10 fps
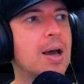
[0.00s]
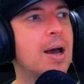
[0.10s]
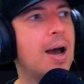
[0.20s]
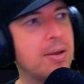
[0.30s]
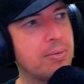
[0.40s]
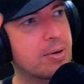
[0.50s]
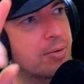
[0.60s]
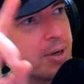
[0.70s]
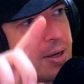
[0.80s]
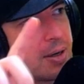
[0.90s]
I don't
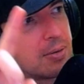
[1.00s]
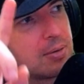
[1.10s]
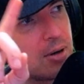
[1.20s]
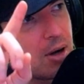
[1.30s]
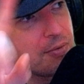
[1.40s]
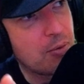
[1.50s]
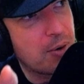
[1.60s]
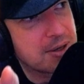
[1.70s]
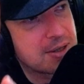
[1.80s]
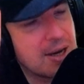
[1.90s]
agree here. Law of the
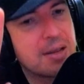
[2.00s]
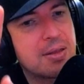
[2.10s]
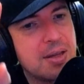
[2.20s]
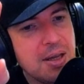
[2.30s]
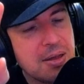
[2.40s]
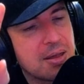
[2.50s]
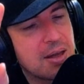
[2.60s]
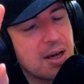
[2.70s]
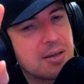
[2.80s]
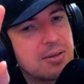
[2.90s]
West. I think
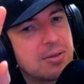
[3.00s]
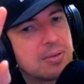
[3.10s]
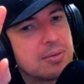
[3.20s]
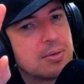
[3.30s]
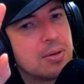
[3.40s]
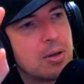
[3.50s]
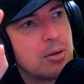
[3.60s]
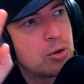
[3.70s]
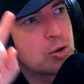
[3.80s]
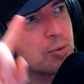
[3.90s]
that
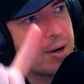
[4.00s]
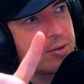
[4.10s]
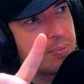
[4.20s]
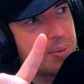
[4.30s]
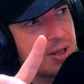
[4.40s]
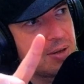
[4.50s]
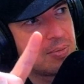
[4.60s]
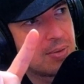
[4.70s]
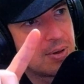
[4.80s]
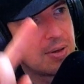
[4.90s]
the tractor
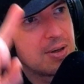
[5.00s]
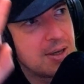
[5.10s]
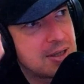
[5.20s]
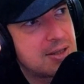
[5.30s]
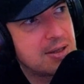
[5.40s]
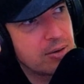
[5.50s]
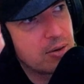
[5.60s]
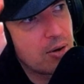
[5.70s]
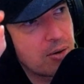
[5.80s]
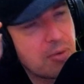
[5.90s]
beam is still
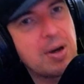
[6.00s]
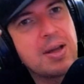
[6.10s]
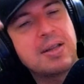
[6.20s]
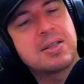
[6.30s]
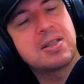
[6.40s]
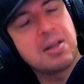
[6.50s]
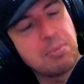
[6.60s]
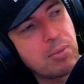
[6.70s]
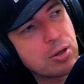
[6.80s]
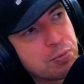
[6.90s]
annoying. Well, it's still
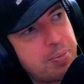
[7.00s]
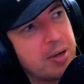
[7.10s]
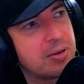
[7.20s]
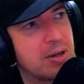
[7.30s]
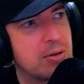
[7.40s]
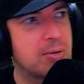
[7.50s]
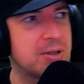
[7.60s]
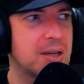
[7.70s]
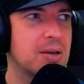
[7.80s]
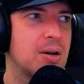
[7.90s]
much better than
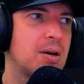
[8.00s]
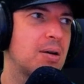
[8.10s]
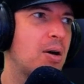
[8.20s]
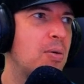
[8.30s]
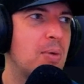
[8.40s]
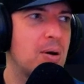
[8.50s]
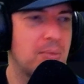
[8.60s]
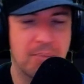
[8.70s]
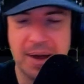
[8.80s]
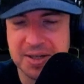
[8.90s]
using a
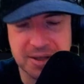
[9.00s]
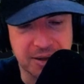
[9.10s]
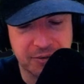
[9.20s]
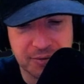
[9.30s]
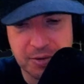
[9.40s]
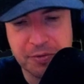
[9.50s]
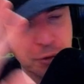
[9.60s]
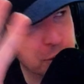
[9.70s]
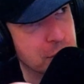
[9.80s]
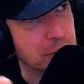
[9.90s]
max lift, for
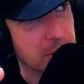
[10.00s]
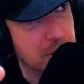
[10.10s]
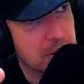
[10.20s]
sure.